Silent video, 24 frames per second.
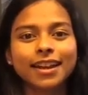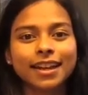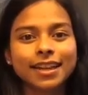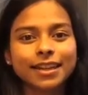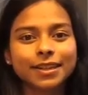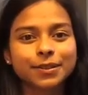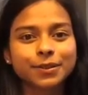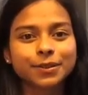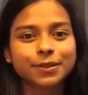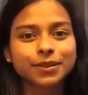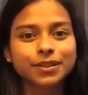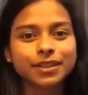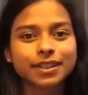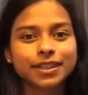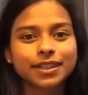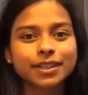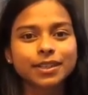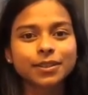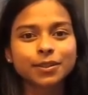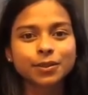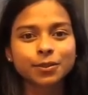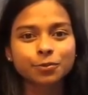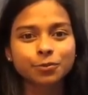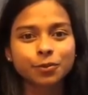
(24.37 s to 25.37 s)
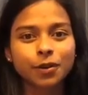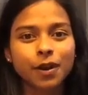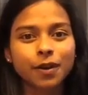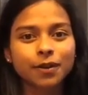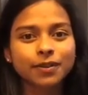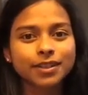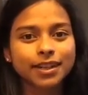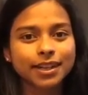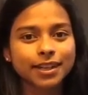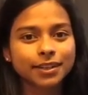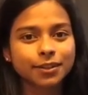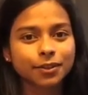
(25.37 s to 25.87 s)
including the
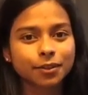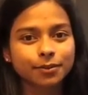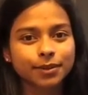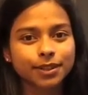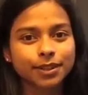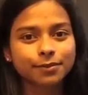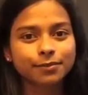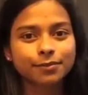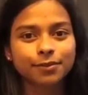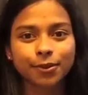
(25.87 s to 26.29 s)
World Economic